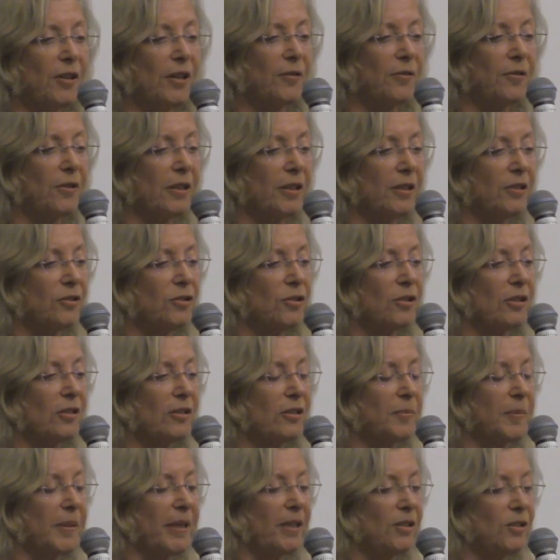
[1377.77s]
I really should
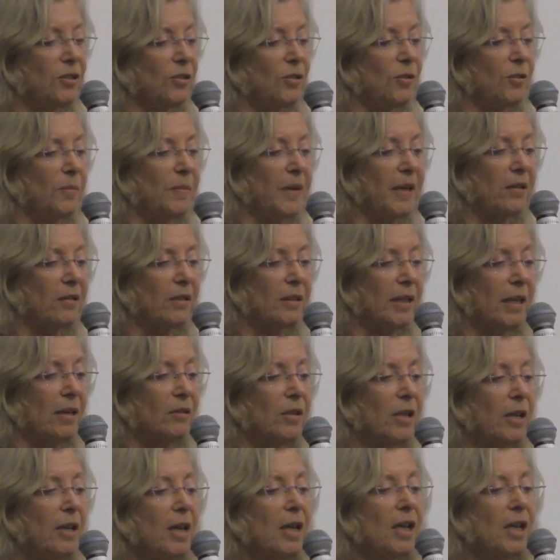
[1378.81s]
explain to you about Klout.